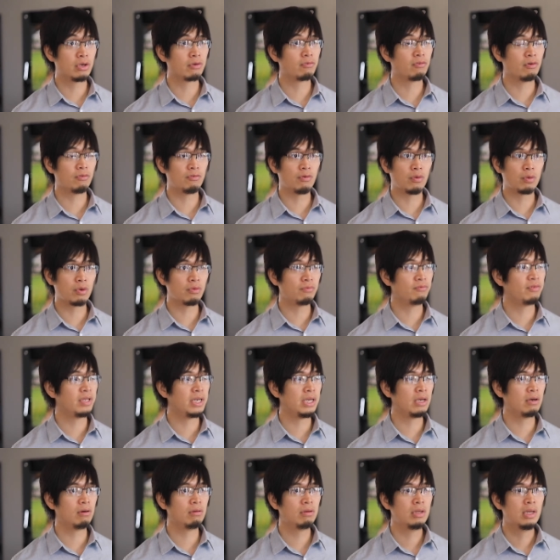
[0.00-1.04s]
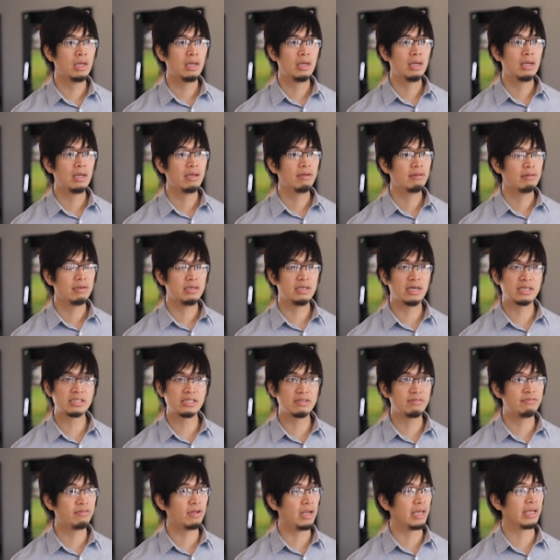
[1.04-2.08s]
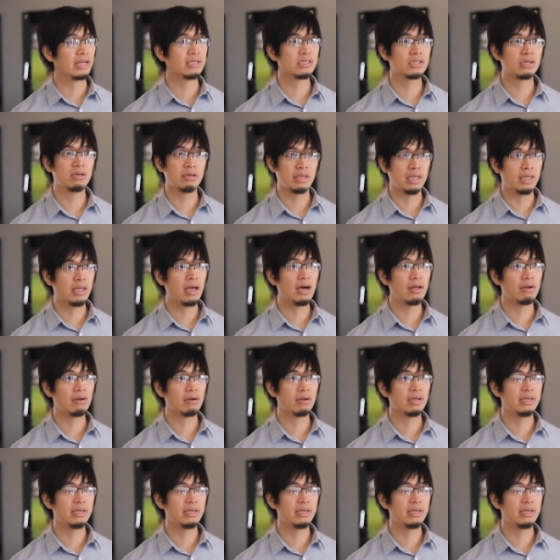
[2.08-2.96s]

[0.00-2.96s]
there for photo and video doesn't feel like it's cookie cutter.